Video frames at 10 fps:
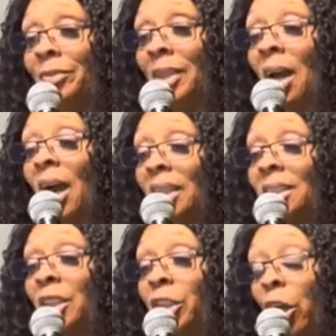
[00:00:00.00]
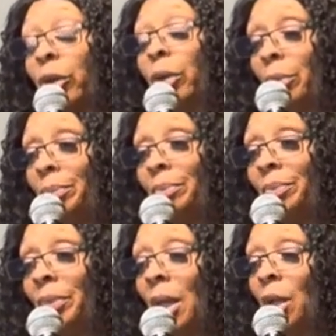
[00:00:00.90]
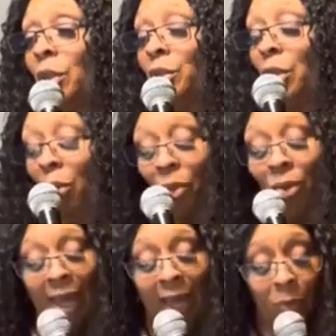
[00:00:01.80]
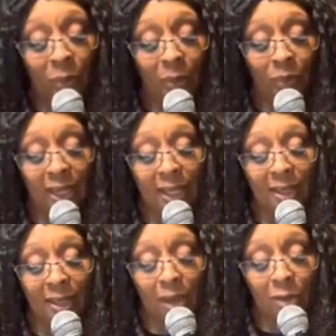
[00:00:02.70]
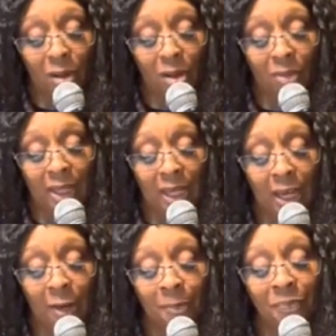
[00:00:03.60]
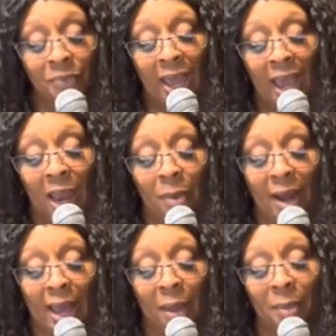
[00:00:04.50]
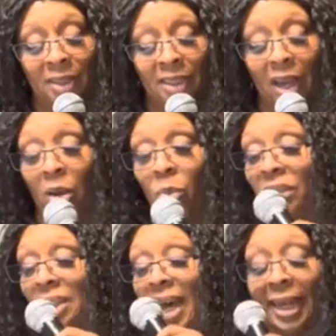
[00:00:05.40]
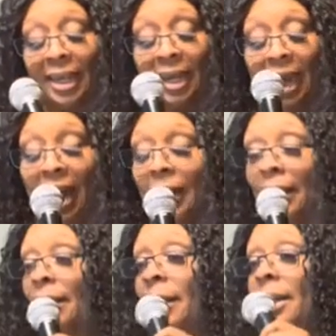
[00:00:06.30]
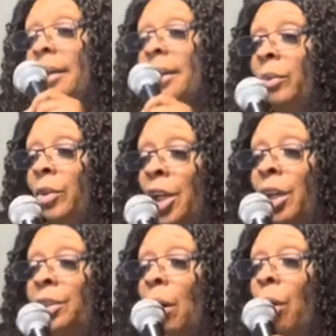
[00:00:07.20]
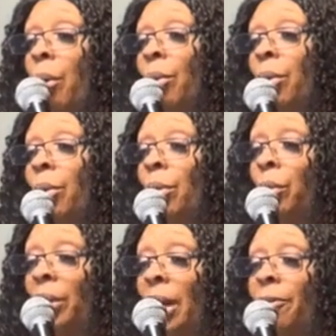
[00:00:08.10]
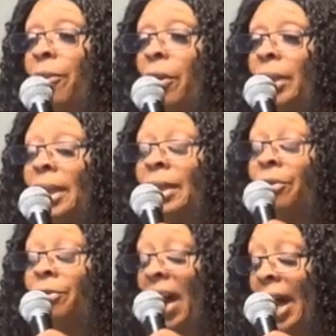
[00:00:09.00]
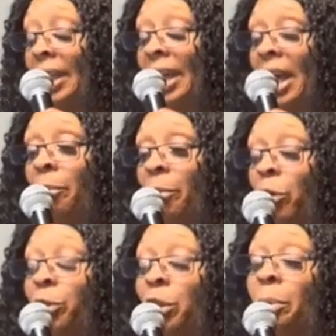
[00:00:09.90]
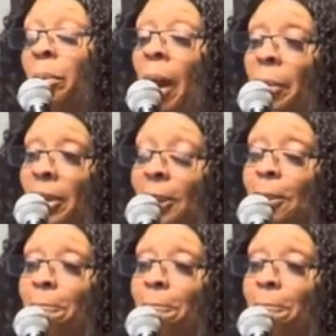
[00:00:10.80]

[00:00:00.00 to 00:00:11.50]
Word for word: God is eternal. So, like we read later on in here, Abraham and Sarah was 99 and 100 years old yeah. when they finally finally gave birth to the promise.